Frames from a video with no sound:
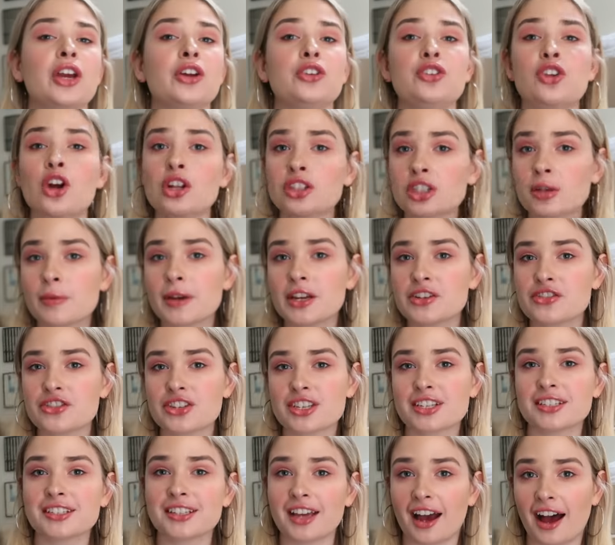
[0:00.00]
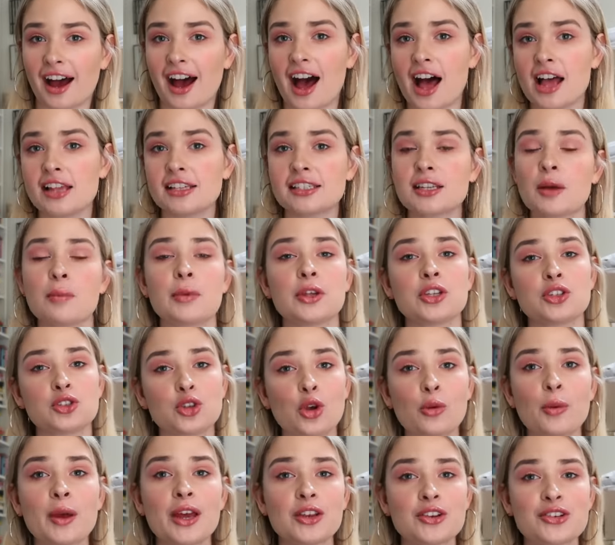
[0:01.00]
Not super interested in cars, but
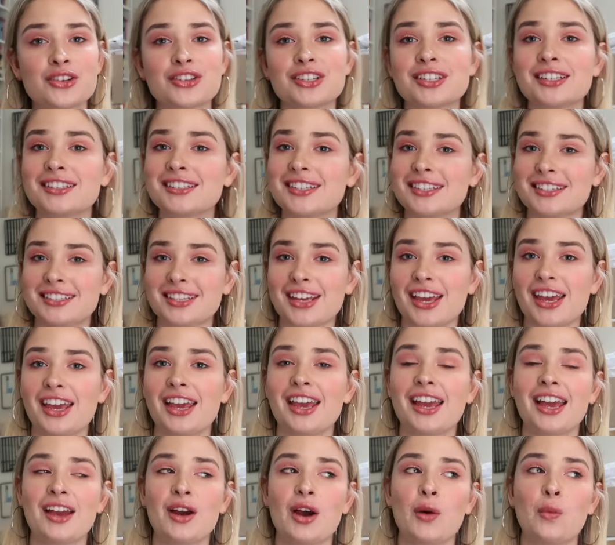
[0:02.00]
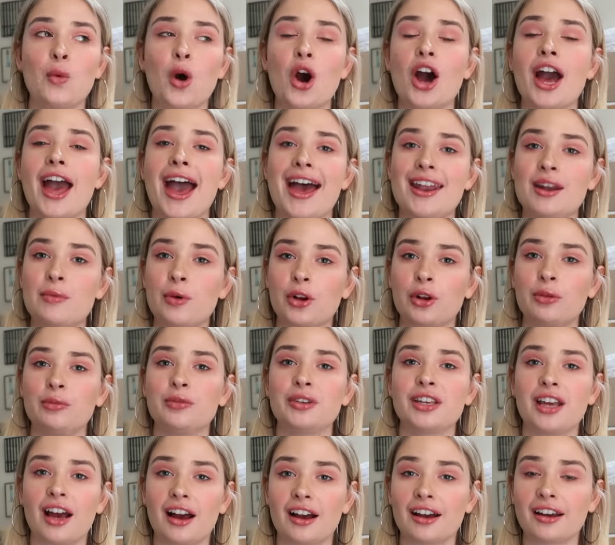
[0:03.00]
super interested to see what Hannah Bonham
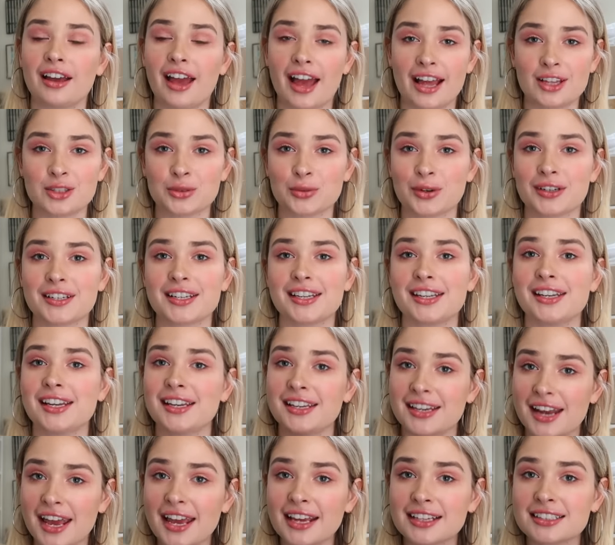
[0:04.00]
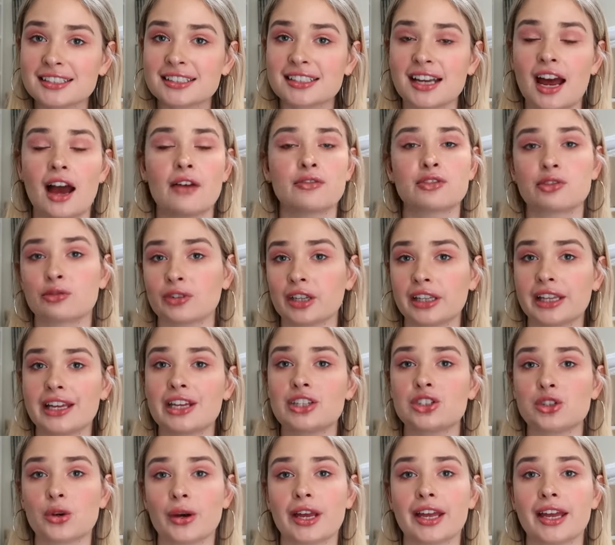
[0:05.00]
Young has written next after really
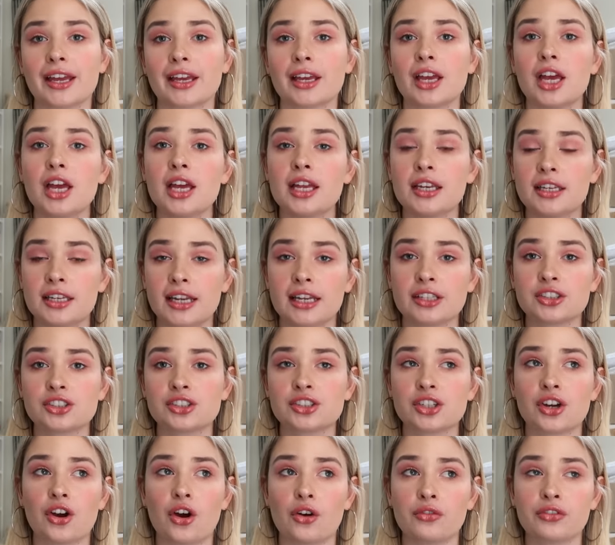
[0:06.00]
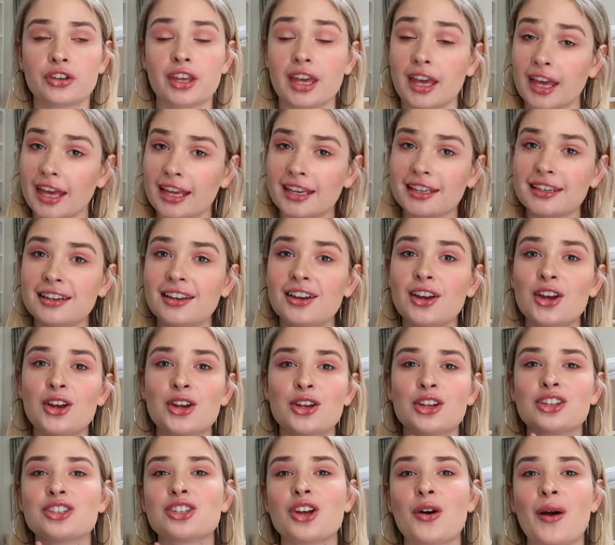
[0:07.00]
enjoying Next of Kin.
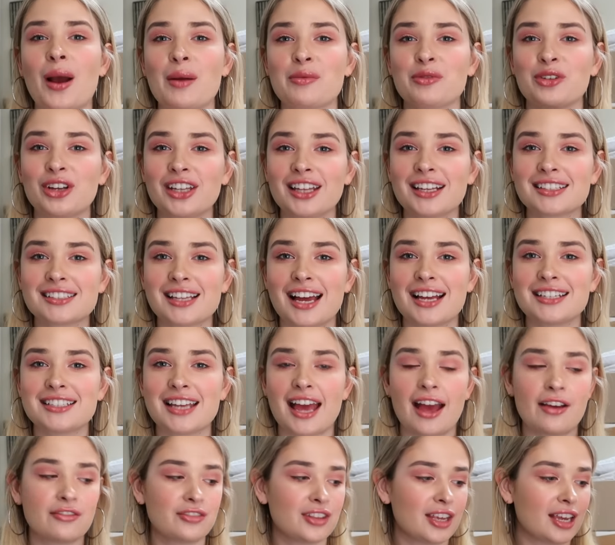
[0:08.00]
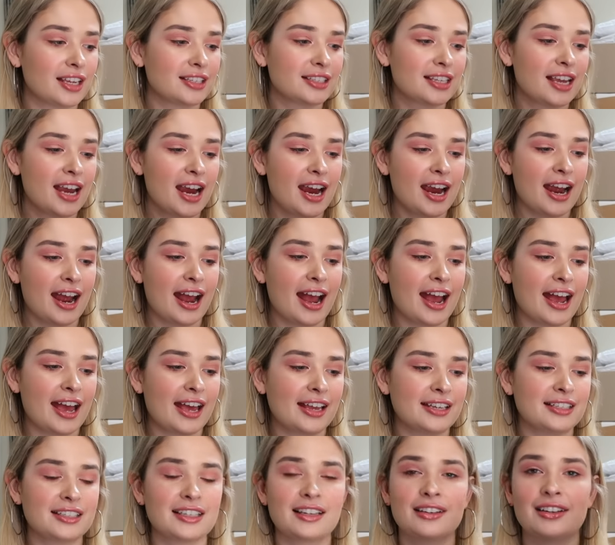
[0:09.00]
So I'm really excited to have this,
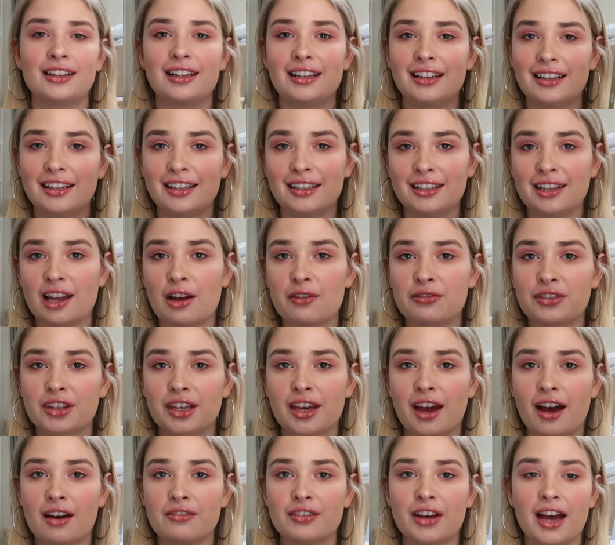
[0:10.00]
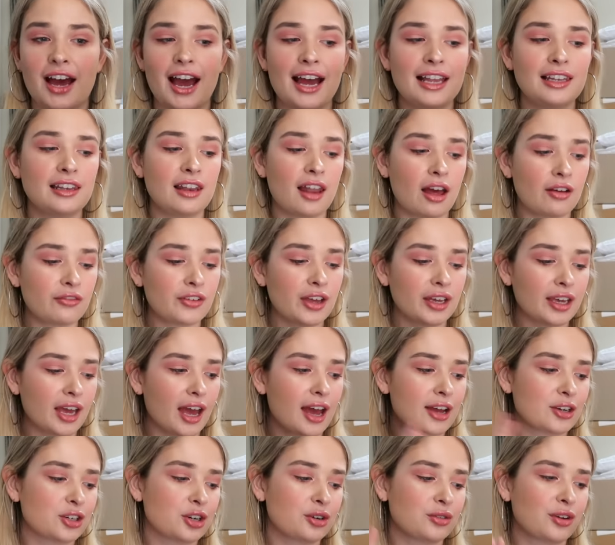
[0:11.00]
and love the cover. I love a
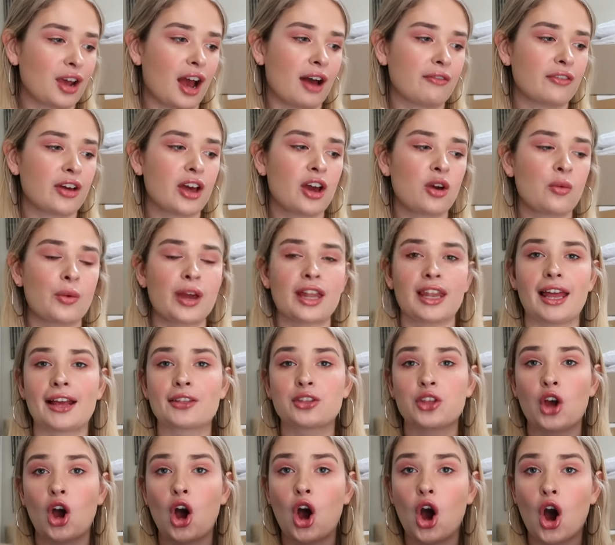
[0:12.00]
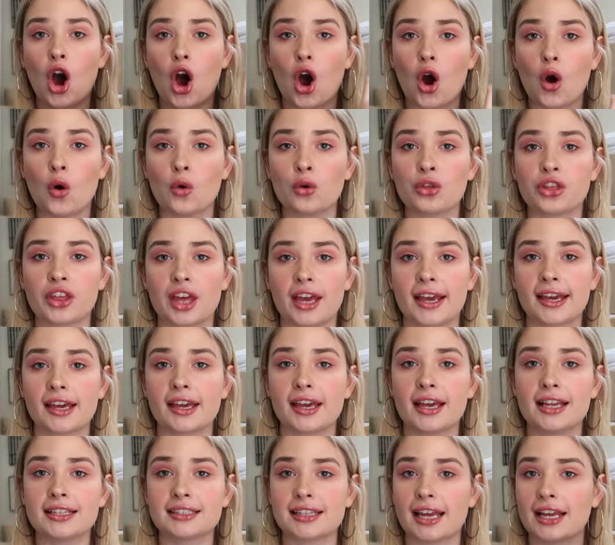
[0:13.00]
cartoon cover where like the whole thing
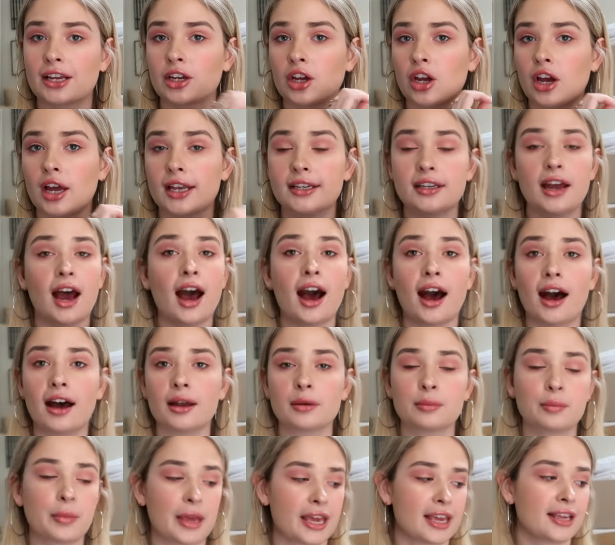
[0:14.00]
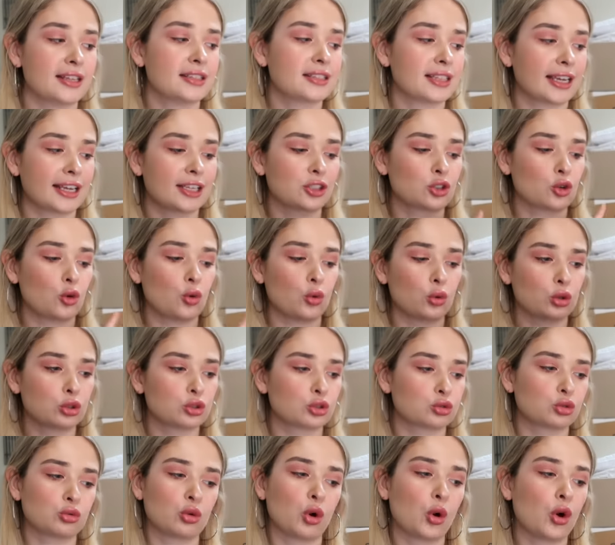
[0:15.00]
is like an art piece, like it's all
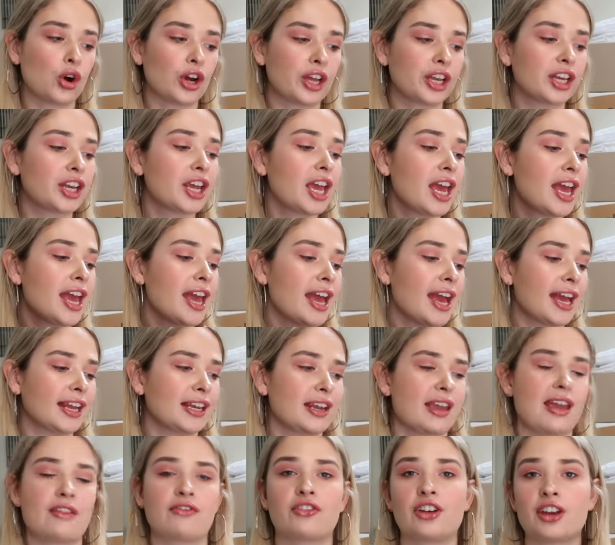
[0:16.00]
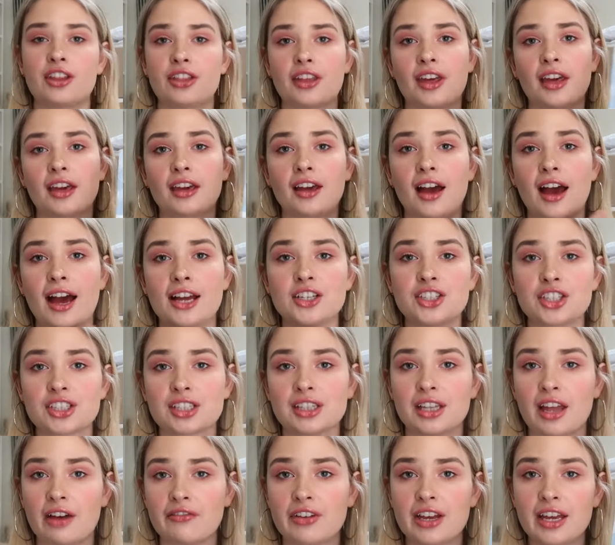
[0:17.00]
drawn and everything. I just
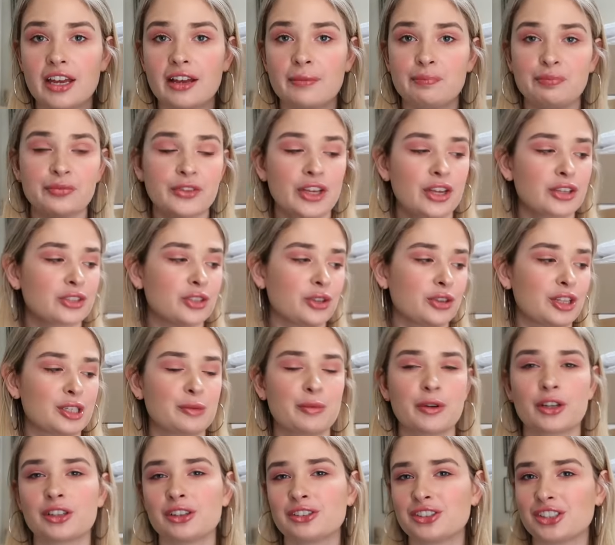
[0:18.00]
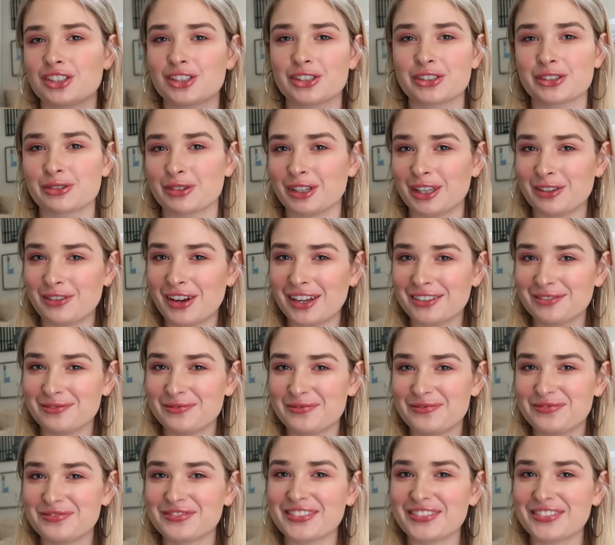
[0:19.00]
love it. So this book just looks really fun.